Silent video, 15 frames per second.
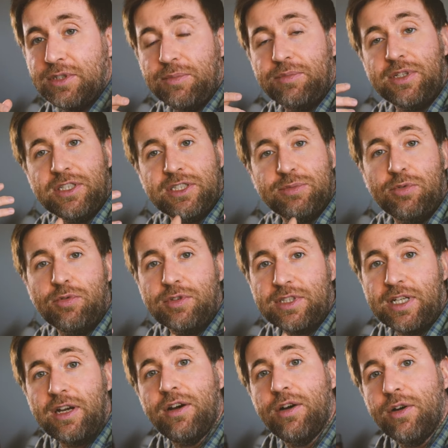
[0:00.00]
with something as small as
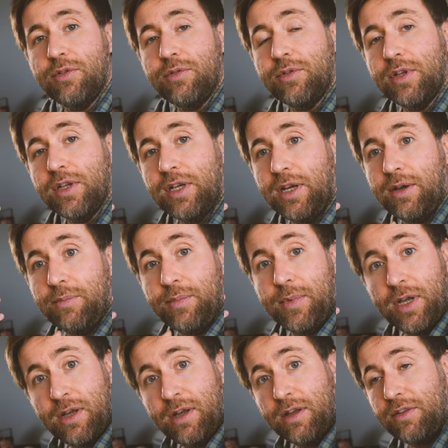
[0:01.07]
our own um,
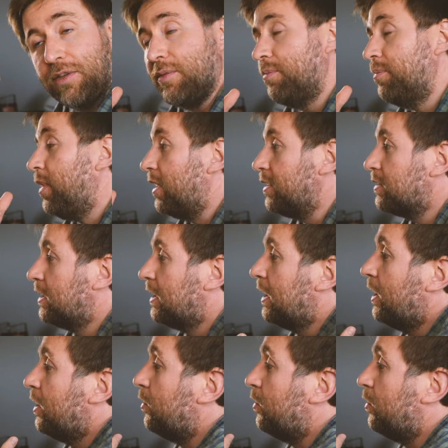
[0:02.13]
Earth. But